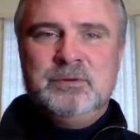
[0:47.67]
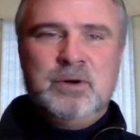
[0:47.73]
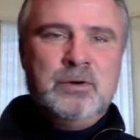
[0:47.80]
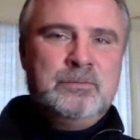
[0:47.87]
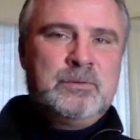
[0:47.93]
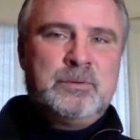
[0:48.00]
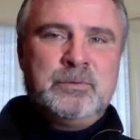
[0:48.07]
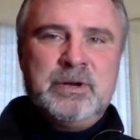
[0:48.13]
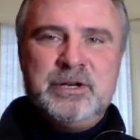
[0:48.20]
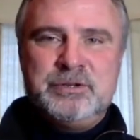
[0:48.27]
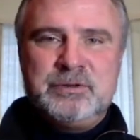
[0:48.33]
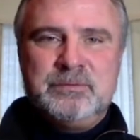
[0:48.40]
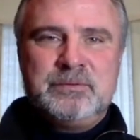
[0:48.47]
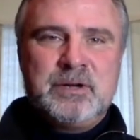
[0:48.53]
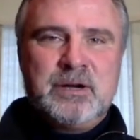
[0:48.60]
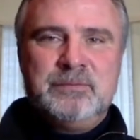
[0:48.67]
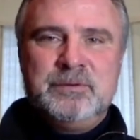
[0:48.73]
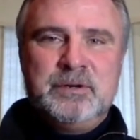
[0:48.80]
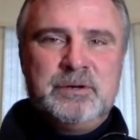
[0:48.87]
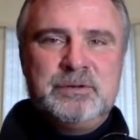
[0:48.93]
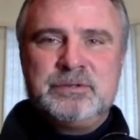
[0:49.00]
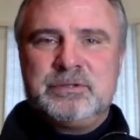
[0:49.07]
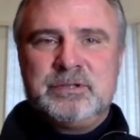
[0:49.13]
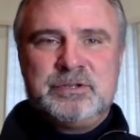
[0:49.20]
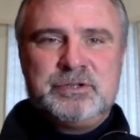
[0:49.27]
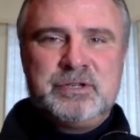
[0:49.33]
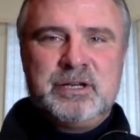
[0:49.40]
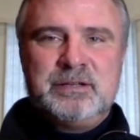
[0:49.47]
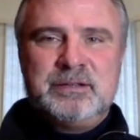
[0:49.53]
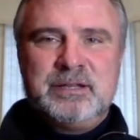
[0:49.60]
overreach of governors to
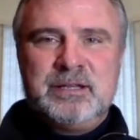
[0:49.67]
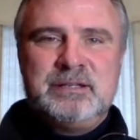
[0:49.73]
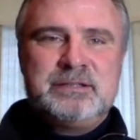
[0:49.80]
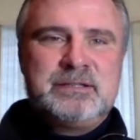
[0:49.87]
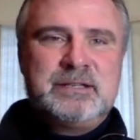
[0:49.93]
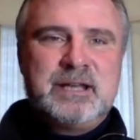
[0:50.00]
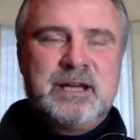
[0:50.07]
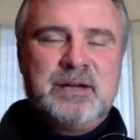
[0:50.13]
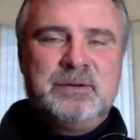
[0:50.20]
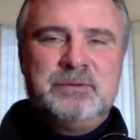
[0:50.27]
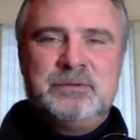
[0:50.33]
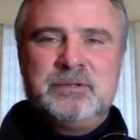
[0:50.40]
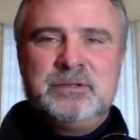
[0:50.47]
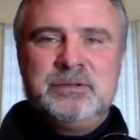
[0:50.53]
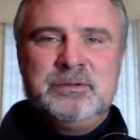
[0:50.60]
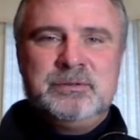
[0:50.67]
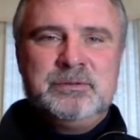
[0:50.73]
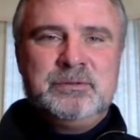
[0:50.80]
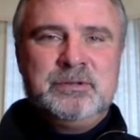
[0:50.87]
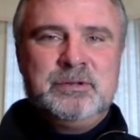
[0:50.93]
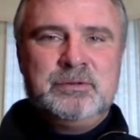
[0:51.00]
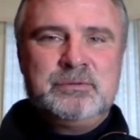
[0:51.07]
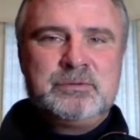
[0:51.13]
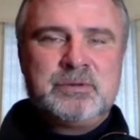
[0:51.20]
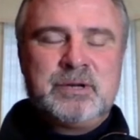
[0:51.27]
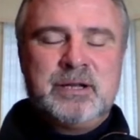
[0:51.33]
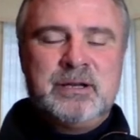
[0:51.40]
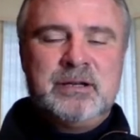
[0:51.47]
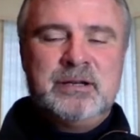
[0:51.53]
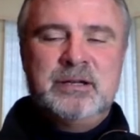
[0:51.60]
shut things down to,
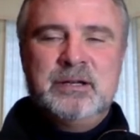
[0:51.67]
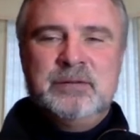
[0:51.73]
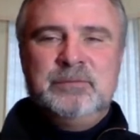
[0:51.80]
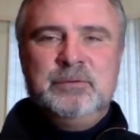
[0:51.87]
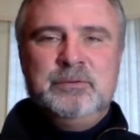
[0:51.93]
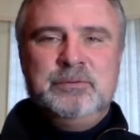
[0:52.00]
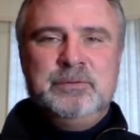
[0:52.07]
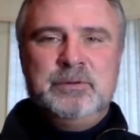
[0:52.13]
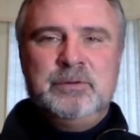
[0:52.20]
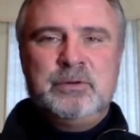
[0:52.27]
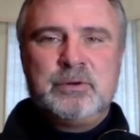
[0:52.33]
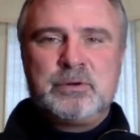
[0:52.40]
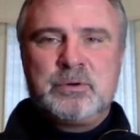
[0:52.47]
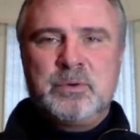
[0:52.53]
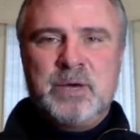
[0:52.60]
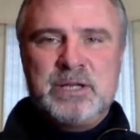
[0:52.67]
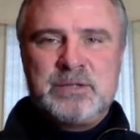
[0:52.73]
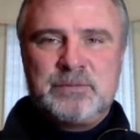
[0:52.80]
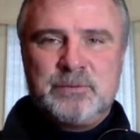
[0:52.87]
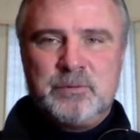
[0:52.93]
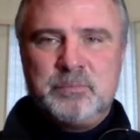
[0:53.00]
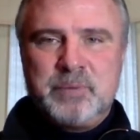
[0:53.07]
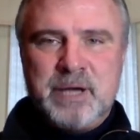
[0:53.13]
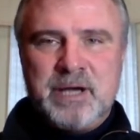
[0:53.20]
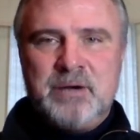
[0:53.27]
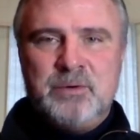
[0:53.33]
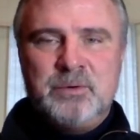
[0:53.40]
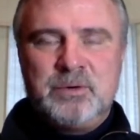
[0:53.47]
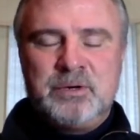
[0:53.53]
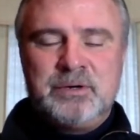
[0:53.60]
try to fulfill their quest for
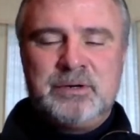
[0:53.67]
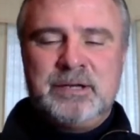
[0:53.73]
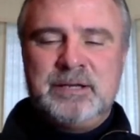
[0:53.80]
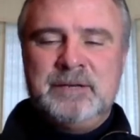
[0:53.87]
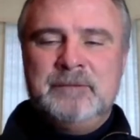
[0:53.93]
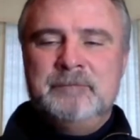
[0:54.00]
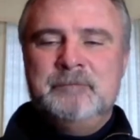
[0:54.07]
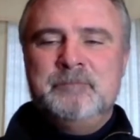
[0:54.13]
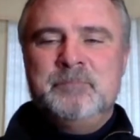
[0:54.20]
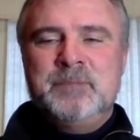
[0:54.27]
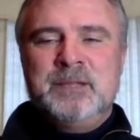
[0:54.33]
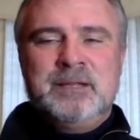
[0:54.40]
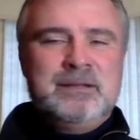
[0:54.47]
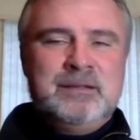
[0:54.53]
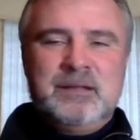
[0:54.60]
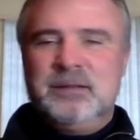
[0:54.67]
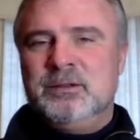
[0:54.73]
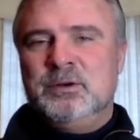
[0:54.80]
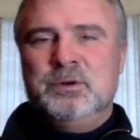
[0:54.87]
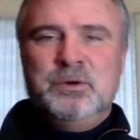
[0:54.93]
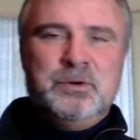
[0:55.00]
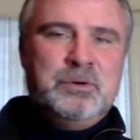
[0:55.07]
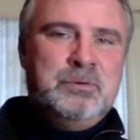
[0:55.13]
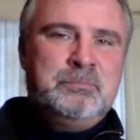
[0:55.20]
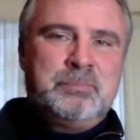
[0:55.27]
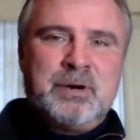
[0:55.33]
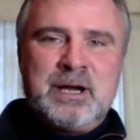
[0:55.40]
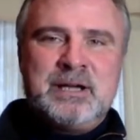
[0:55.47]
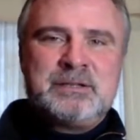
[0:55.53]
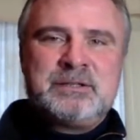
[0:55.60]
power and then the whole
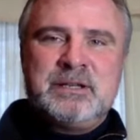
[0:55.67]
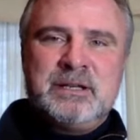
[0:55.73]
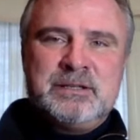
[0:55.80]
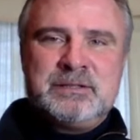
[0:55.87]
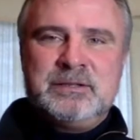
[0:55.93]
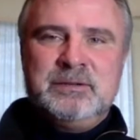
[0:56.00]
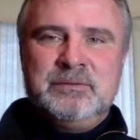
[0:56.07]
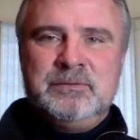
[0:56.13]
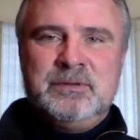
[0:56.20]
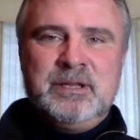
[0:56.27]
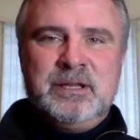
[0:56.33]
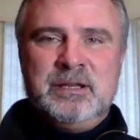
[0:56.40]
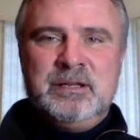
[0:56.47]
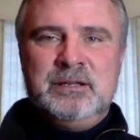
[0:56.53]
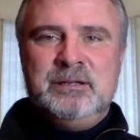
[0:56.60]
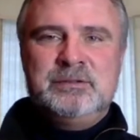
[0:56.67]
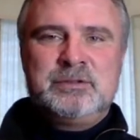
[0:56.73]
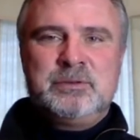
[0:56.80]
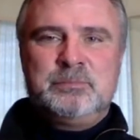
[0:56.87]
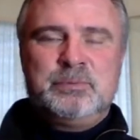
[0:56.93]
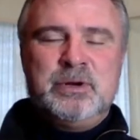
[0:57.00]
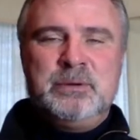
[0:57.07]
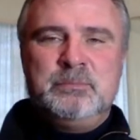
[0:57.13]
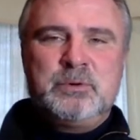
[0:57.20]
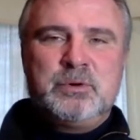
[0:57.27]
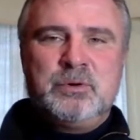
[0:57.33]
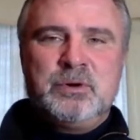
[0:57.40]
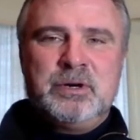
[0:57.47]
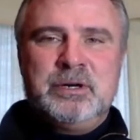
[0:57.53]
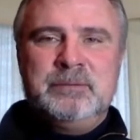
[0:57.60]
process of the Supreme
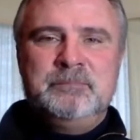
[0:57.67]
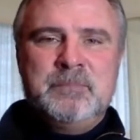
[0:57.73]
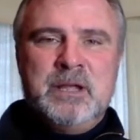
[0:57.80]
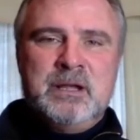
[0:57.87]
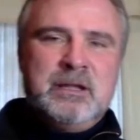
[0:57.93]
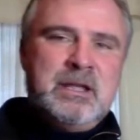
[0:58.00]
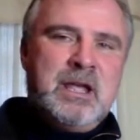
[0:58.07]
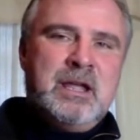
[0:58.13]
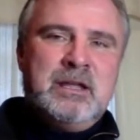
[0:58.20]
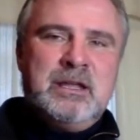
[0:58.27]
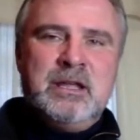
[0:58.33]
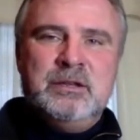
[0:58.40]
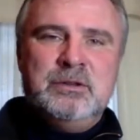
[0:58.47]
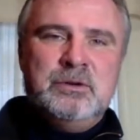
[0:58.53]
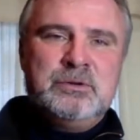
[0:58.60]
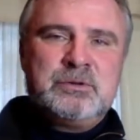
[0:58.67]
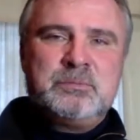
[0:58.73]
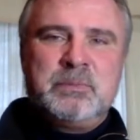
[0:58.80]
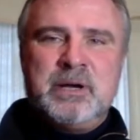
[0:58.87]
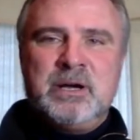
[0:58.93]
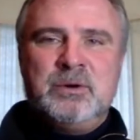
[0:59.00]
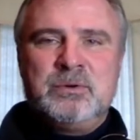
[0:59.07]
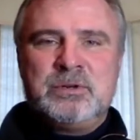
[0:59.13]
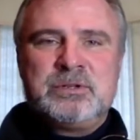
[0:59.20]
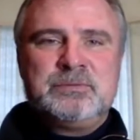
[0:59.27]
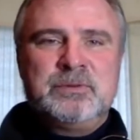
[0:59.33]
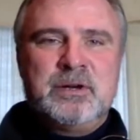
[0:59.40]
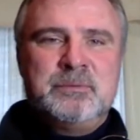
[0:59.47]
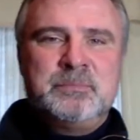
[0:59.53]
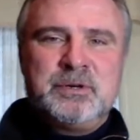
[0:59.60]
Court yanking those powers
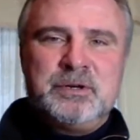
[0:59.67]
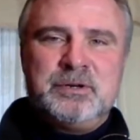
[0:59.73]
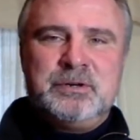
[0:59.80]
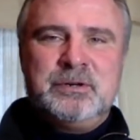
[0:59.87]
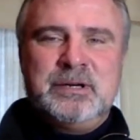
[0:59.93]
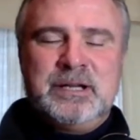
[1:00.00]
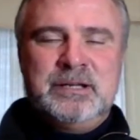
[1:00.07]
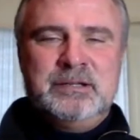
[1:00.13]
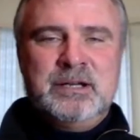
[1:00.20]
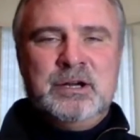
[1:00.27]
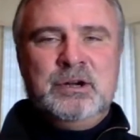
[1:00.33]
from her and